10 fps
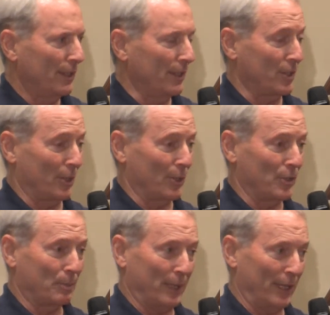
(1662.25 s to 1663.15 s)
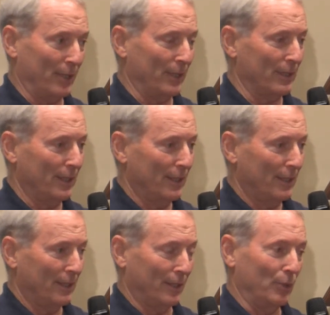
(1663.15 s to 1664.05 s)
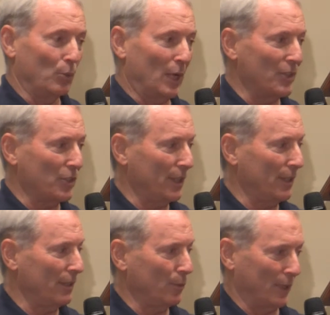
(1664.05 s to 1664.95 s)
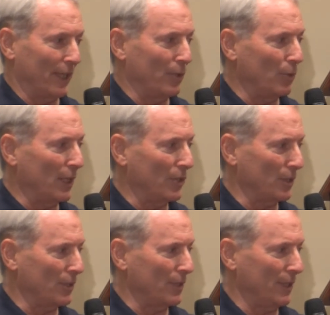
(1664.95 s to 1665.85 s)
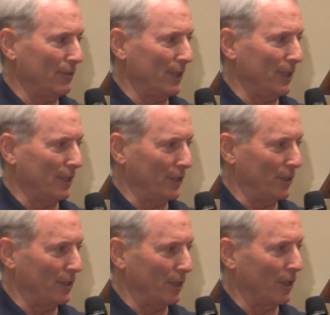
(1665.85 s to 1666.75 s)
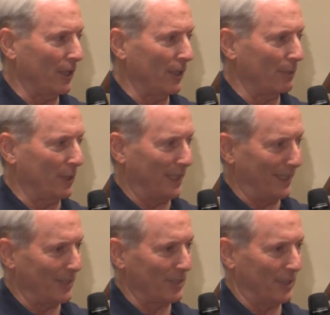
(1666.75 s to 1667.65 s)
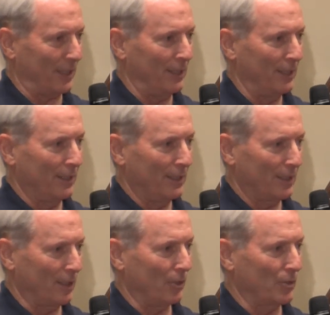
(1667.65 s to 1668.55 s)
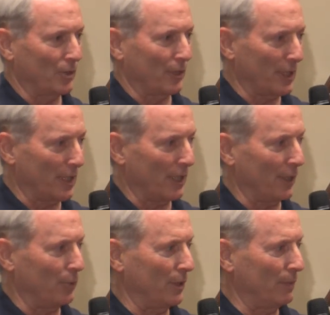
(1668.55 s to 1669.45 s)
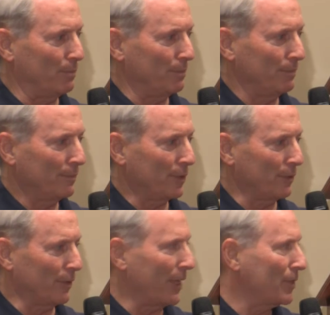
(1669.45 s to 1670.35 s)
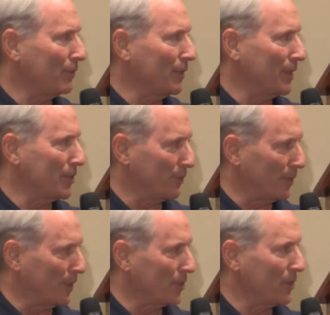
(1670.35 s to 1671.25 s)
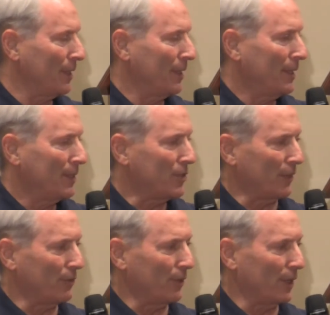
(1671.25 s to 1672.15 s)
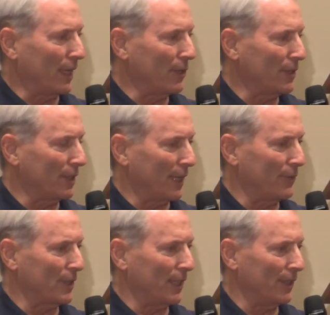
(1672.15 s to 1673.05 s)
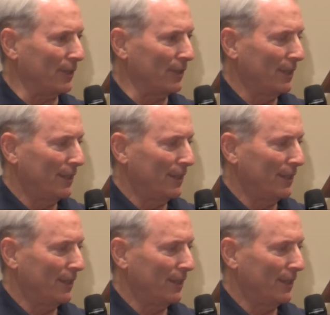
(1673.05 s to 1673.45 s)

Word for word: And so, as a parent, are you watching what they watch on TV? Are you guarding them against the culture, the Hollywood pervasiveness of this? sinful lifestyle.